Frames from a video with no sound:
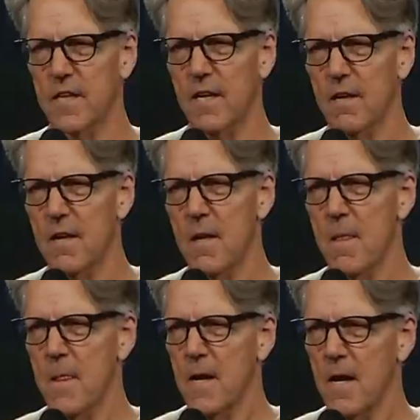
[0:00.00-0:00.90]
a little
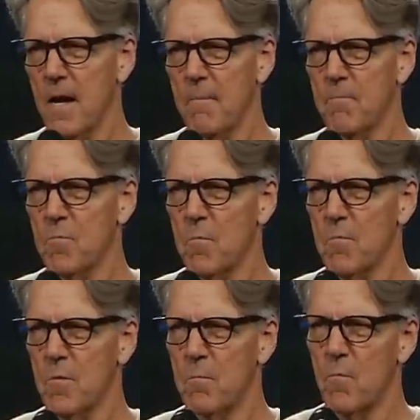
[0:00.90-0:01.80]
um,
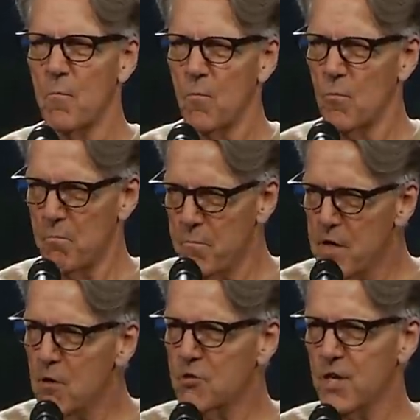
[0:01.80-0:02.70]

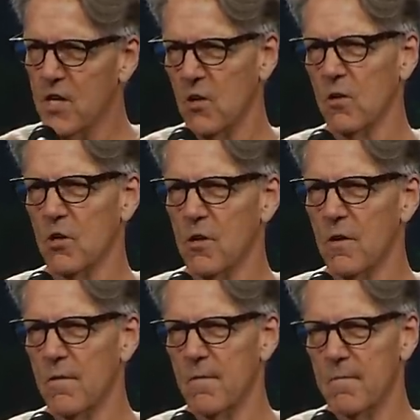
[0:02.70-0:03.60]
musical
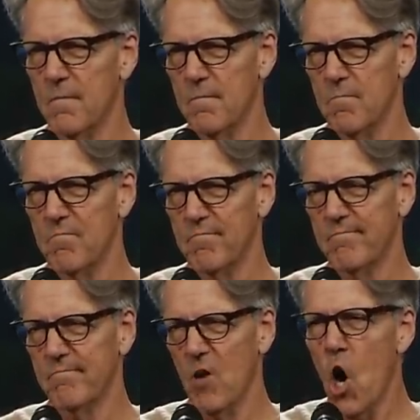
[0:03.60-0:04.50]

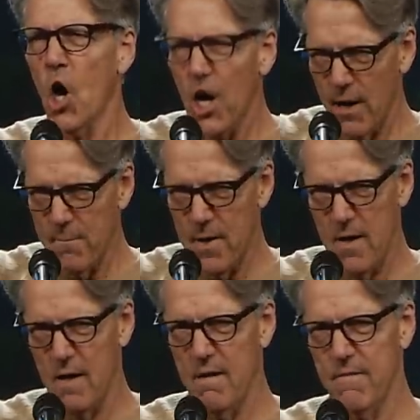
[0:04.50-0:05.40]

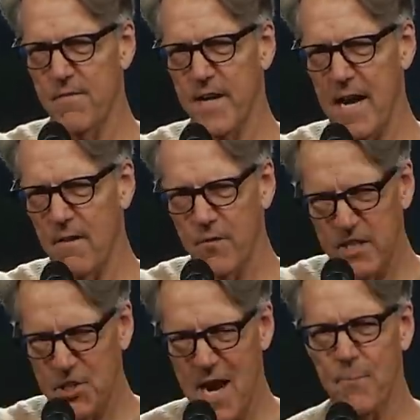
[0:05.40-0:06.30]
arm of
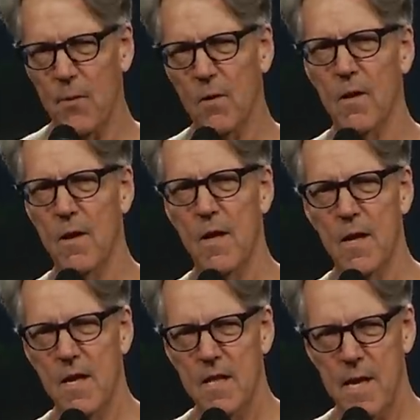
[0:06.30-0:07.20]
Calvary Chapel
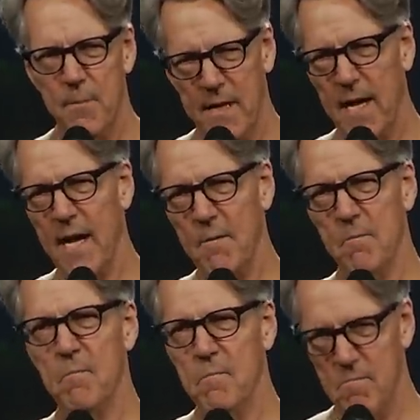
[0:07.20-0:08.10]
that
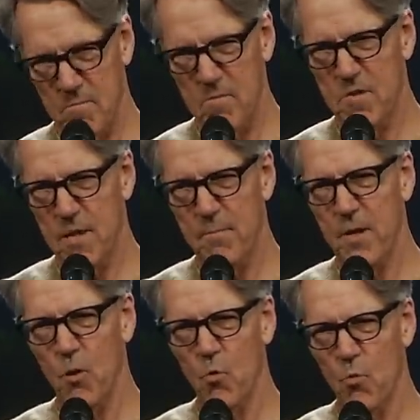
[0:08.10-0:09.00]
became
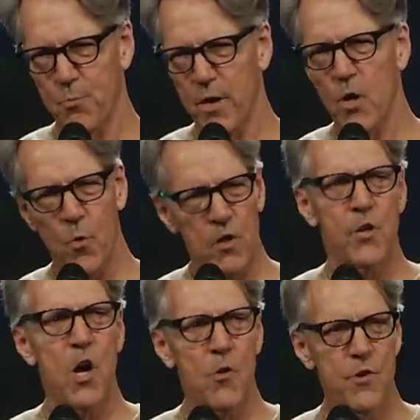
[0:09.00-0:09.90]
something pretty well
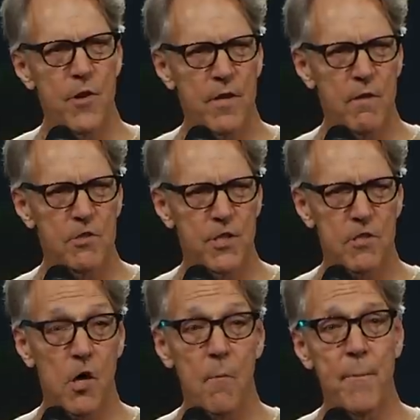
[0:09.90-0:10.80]
known during those
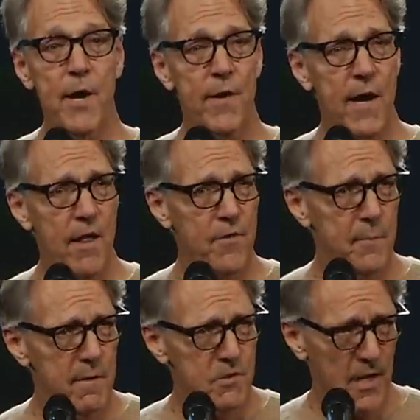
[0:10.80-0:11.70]
years called
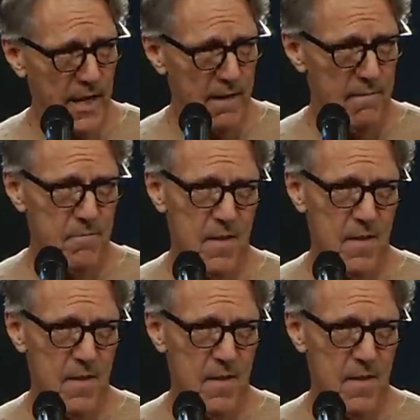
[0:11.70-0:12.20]
Maranatha Music.